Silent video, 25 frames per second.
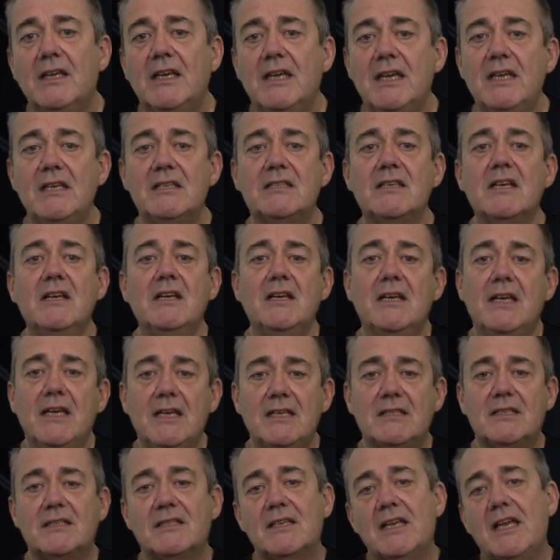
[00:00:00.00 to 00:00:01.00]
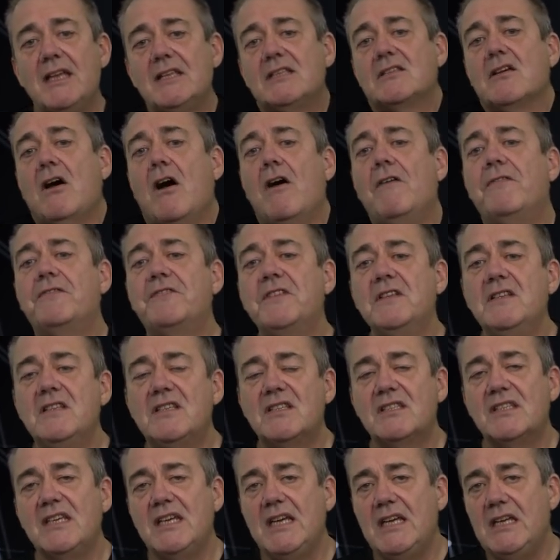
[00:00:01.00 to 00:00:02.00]
is, is it's often
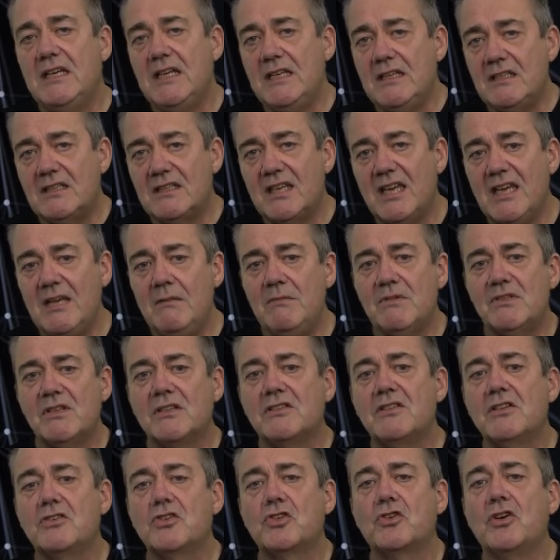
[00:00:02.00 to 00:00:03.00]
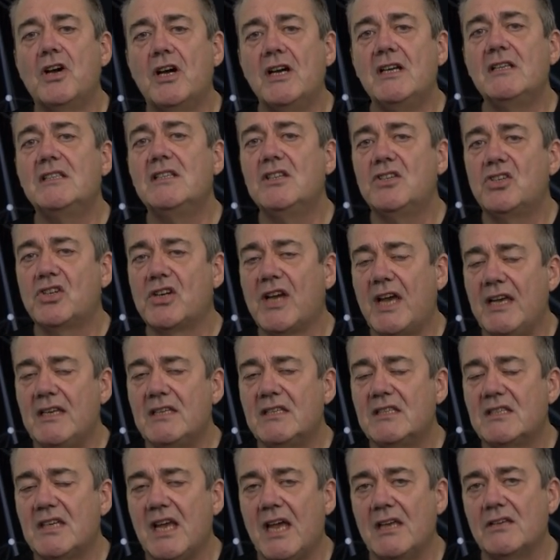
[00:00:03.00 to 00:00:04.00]
seen in teams that are trying to
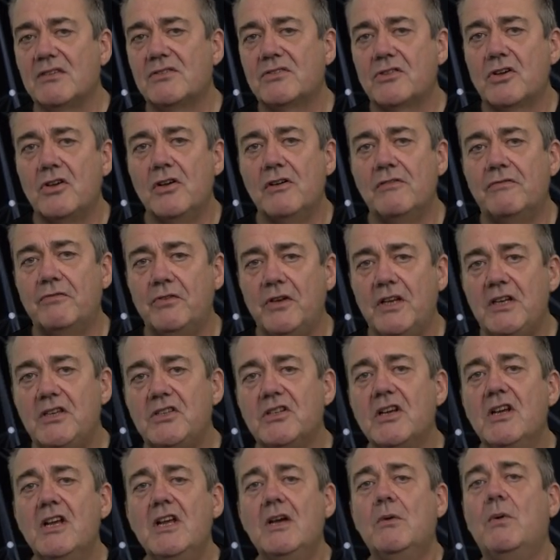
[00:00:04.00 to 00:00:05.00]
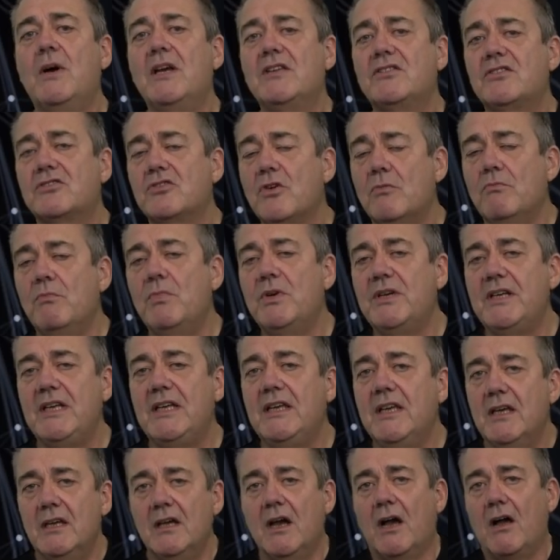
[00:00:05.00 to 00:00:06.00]
chase test coverage, where
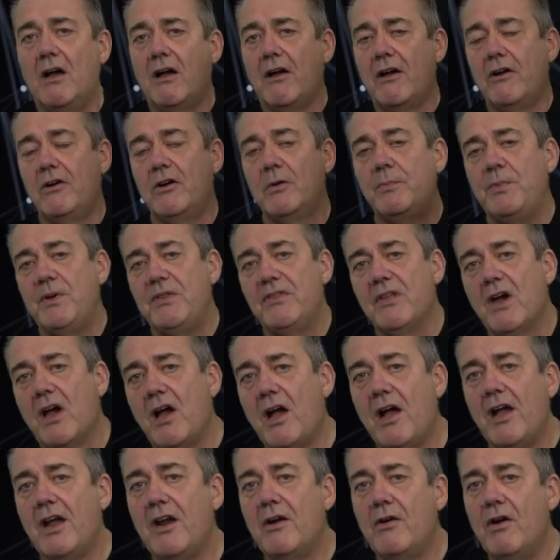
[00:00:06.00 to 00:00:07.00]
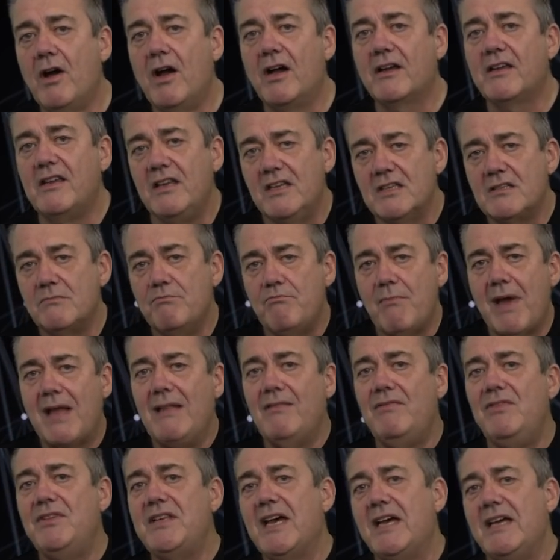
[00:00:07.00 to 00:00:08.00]
somebody higher up in the hierarchy has
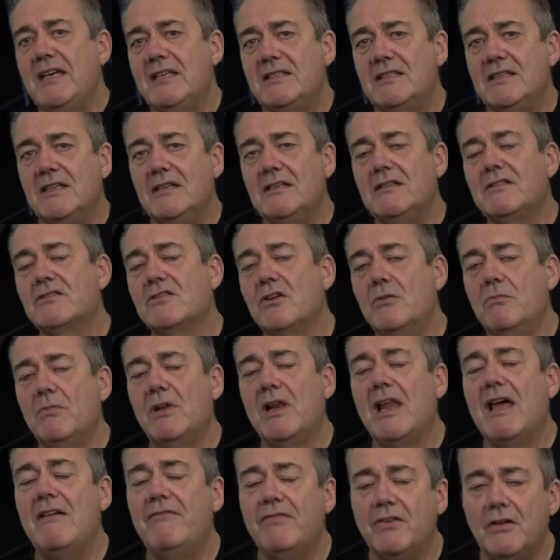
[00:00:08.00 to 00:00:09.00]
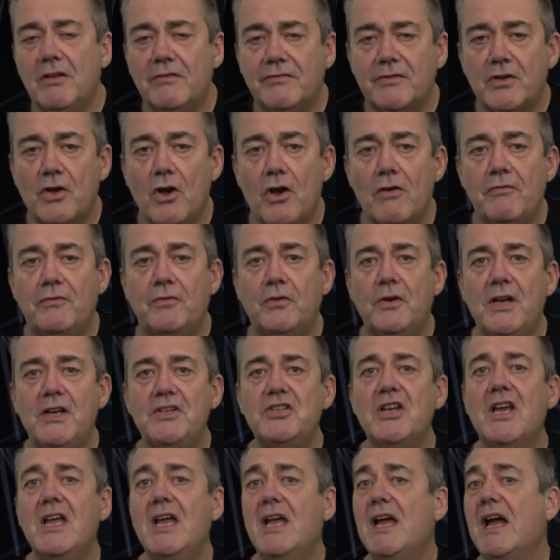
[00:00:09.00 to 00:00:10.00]
mandated some level of
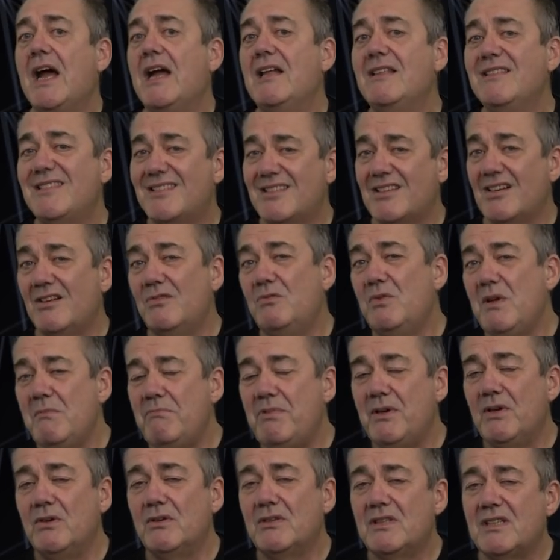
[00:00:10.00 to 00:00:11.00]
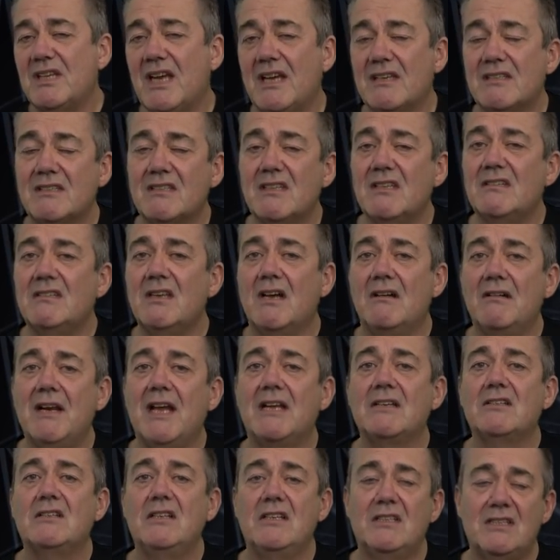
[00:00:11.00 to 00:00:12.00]
coverage, and so we build tests that don't
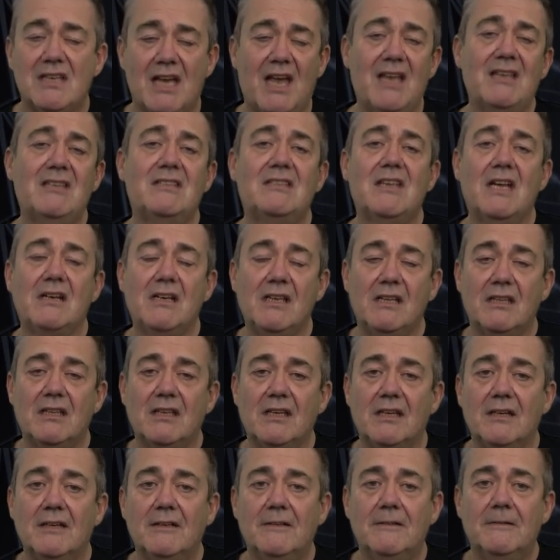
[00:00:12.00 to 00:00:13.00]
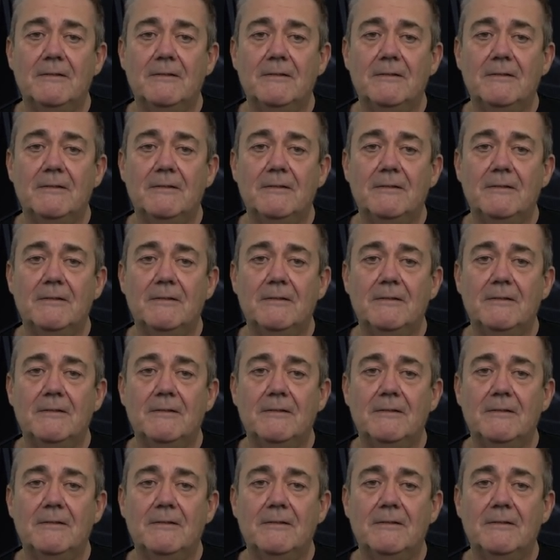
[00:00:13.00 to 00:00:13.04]
actually test anything.